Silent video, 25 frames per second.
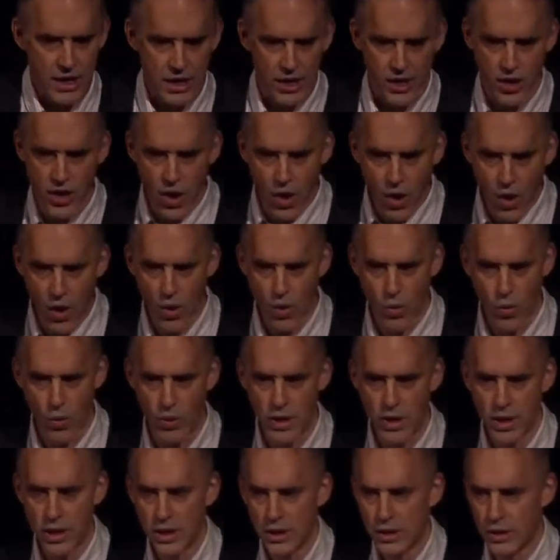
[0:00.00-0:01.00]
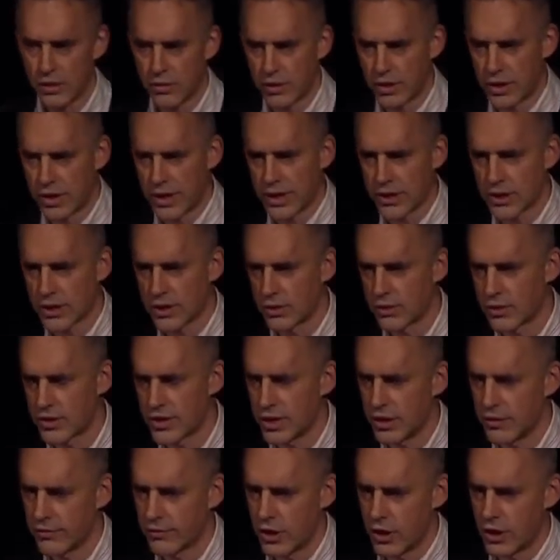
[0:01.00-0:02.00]
No. You can get so
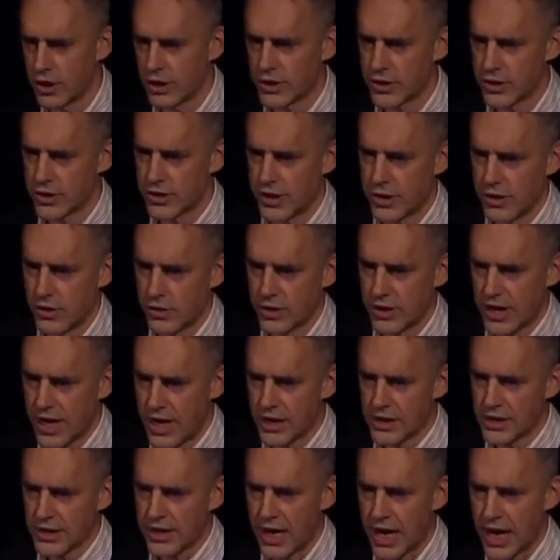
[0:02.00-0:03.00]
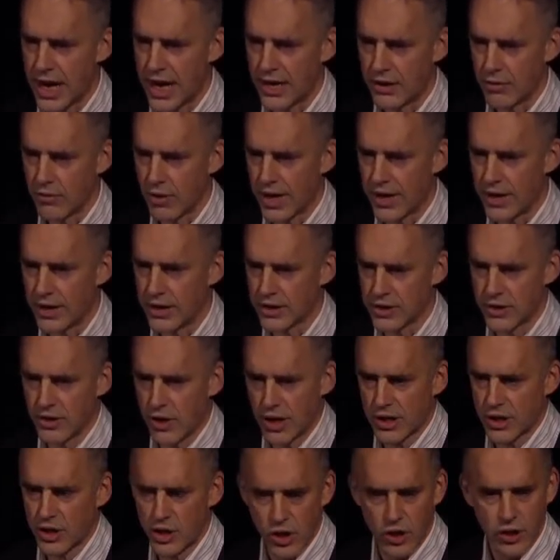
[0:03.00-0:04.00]
self-conscious that you're tongue-tied, right? It's
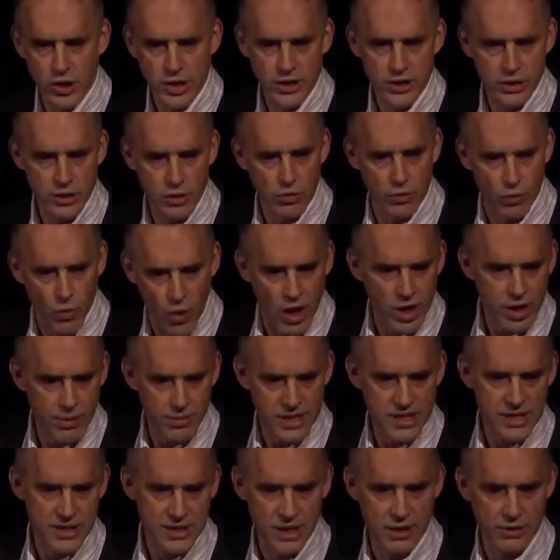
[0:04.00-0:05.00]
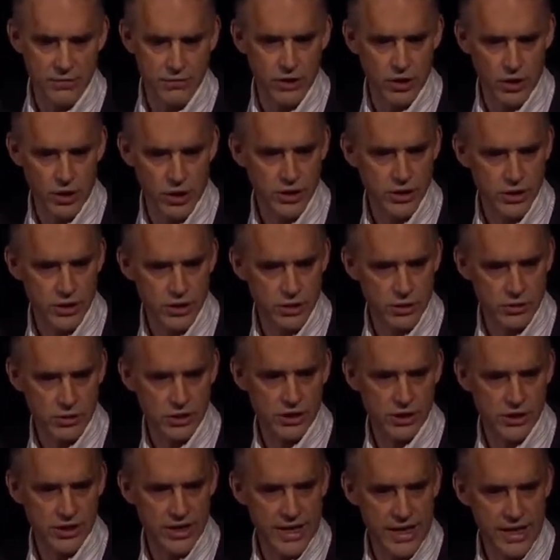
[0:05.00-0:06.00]
not good. You don't want to be self-conscious
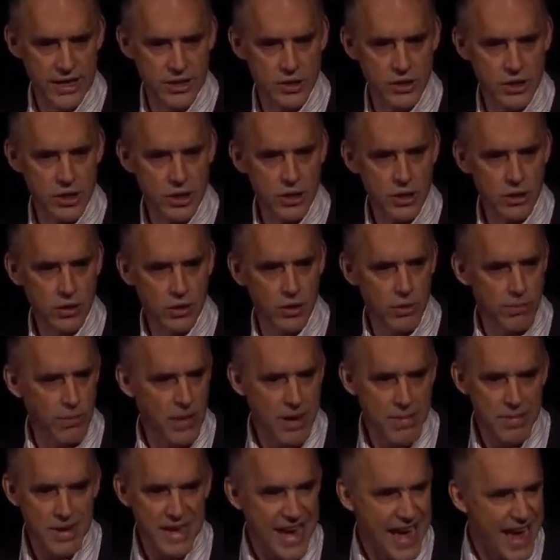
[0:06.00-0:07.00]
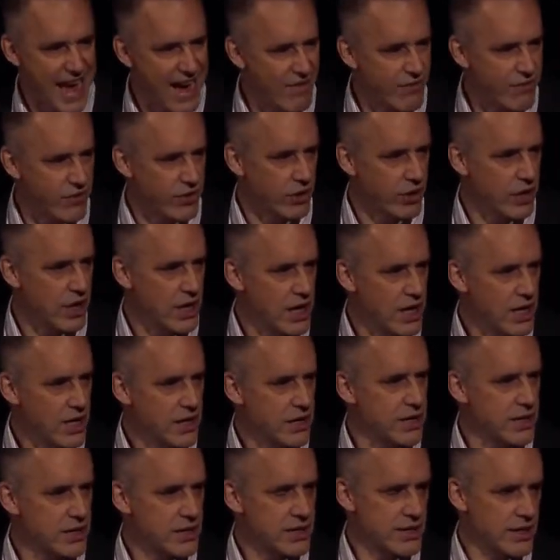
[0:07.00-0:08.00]
on stage. Or maybe ever.
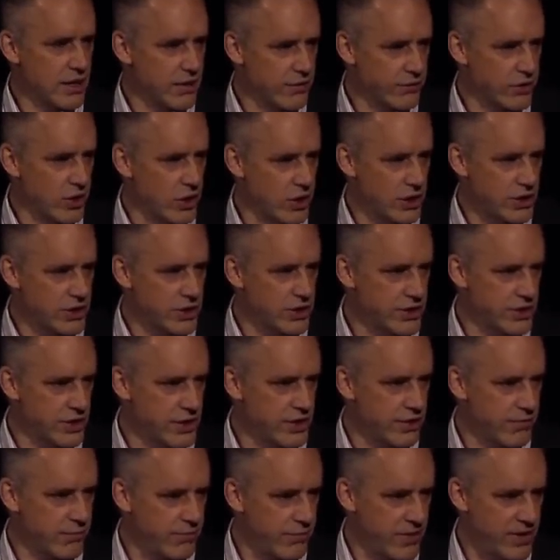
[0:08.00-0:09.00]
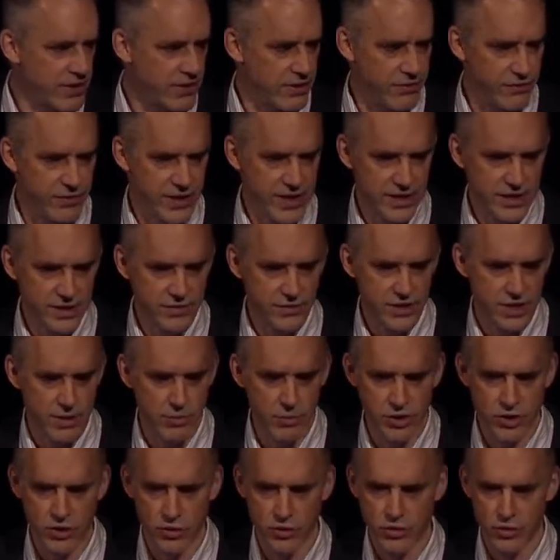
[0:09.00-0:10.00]
You get self-conscious in the face of
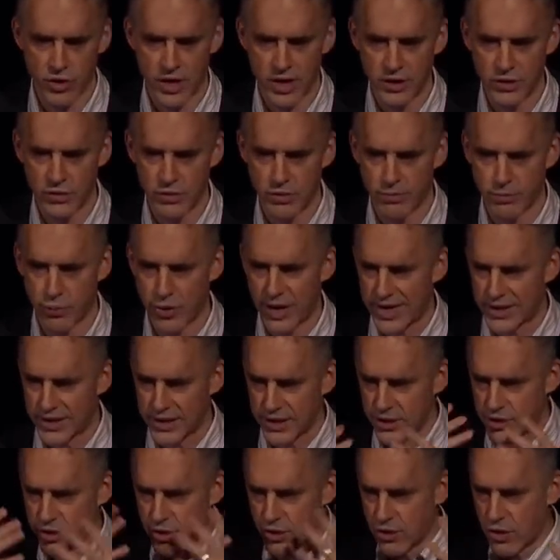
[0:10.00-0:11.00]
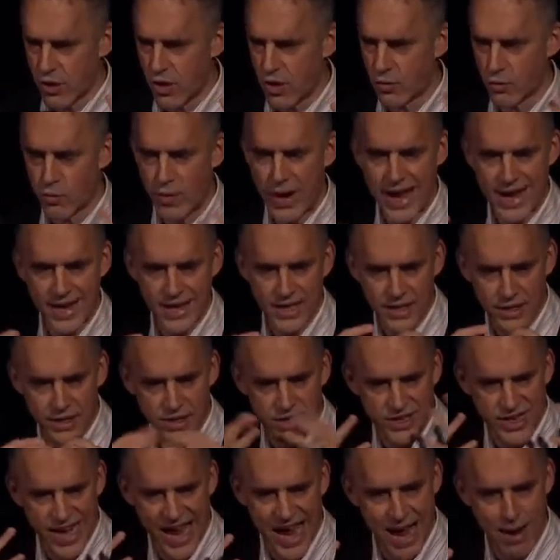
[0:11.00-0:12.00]
someone you're trying to impress. You turn all red, you
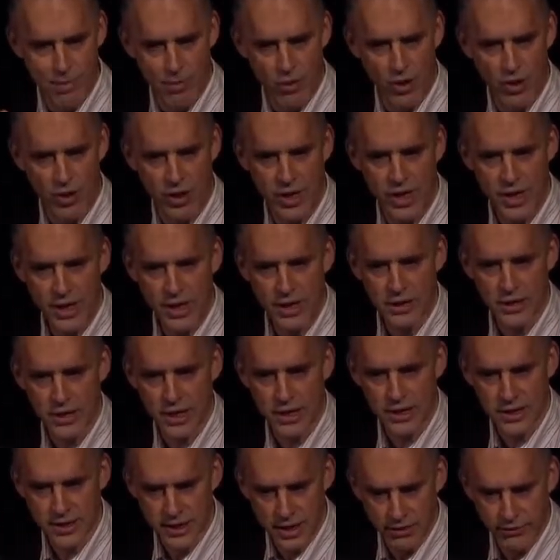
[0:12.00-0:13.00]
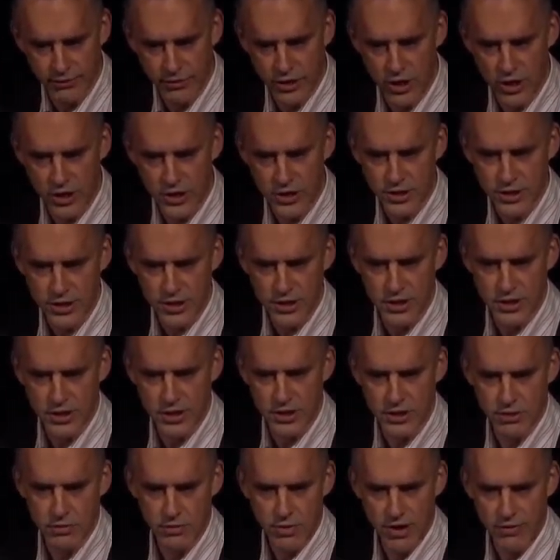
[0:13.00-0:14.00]
stammer. It's like self-consciousness
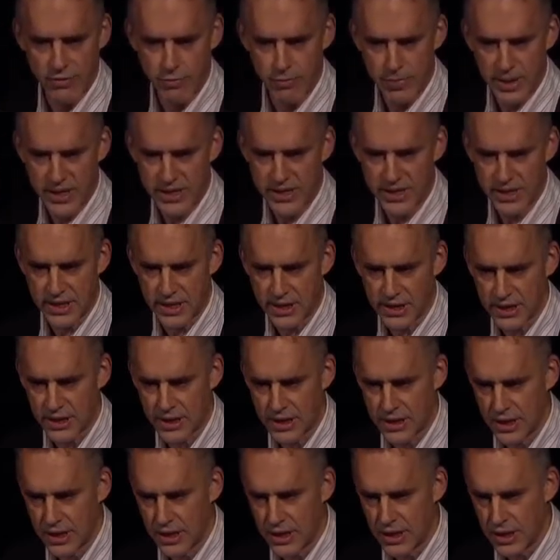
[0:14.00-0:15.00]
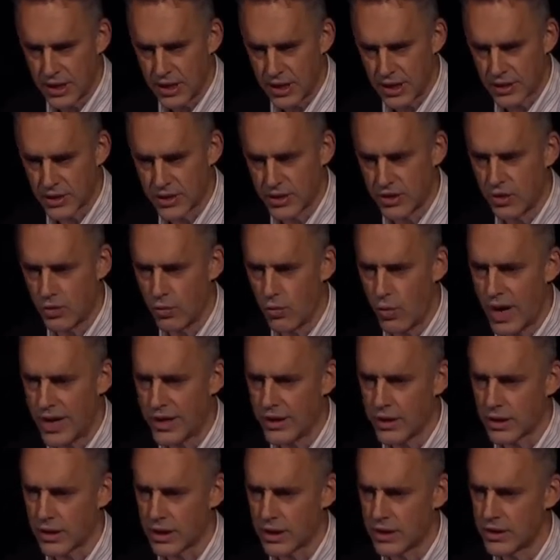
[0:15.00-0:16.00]
is a rough business. And it's no
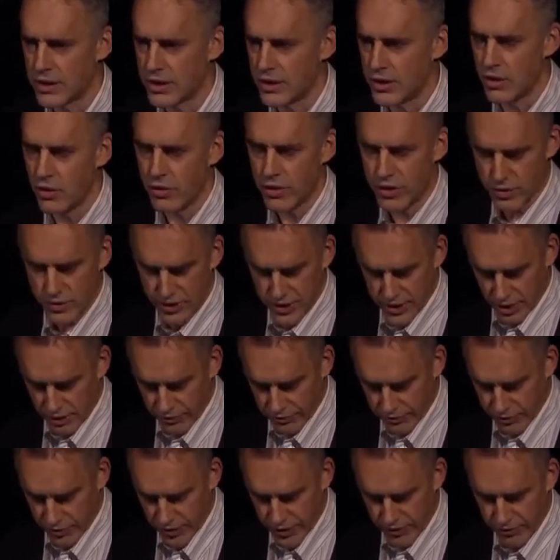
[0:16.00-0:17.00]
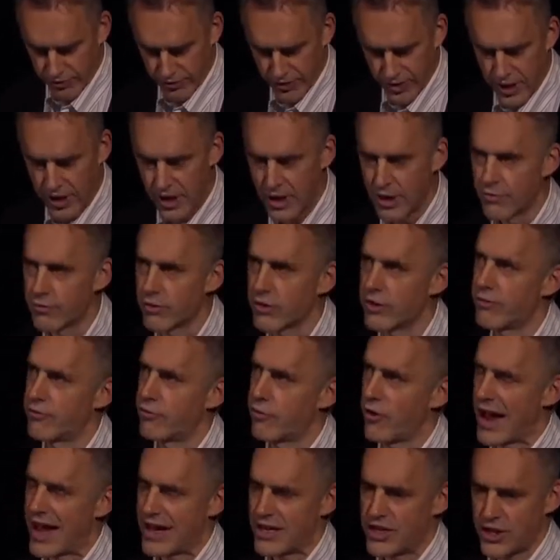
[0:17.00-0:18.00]
wonder, because you know yourself for the
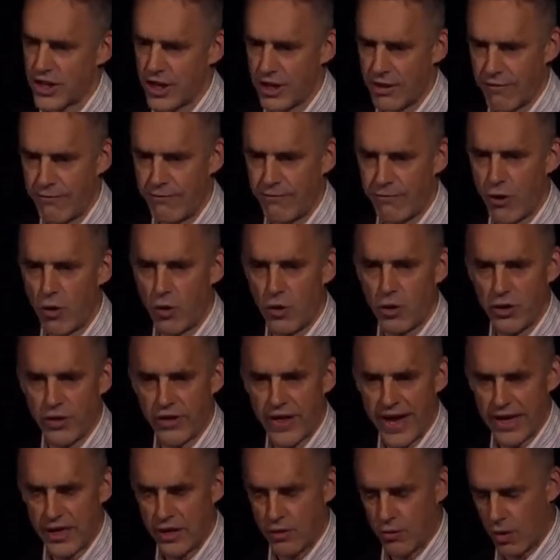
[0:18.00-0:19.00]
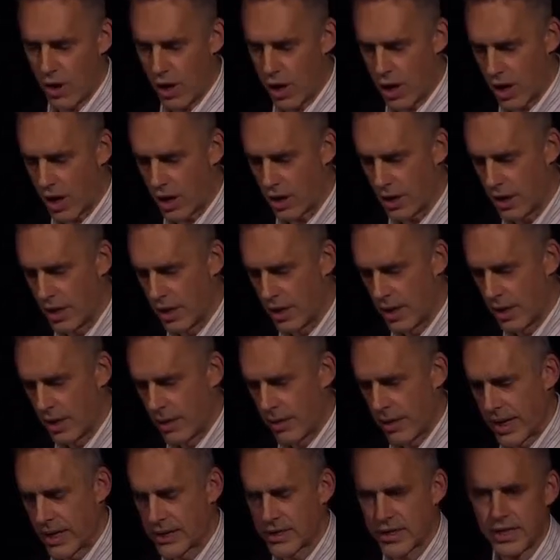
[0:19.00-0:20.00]
fragile fool that you are.
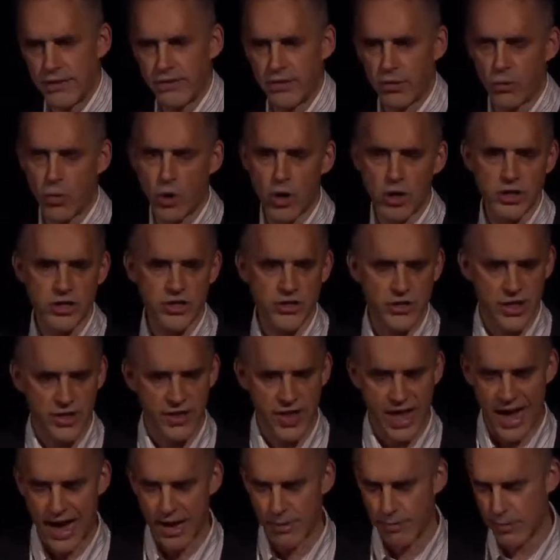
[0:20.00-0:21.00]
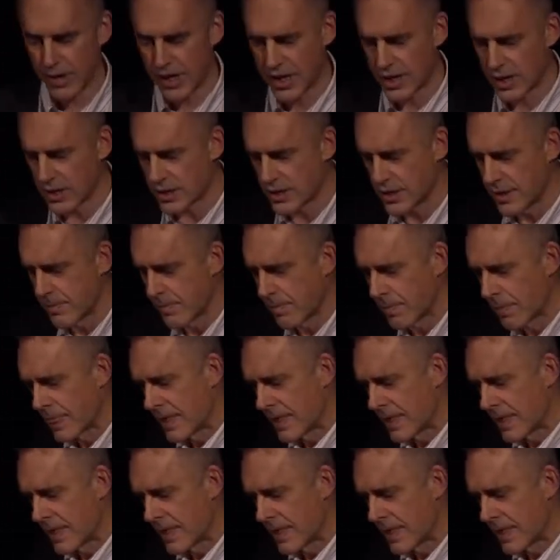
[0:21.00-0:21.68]
And it's even worse than that, because,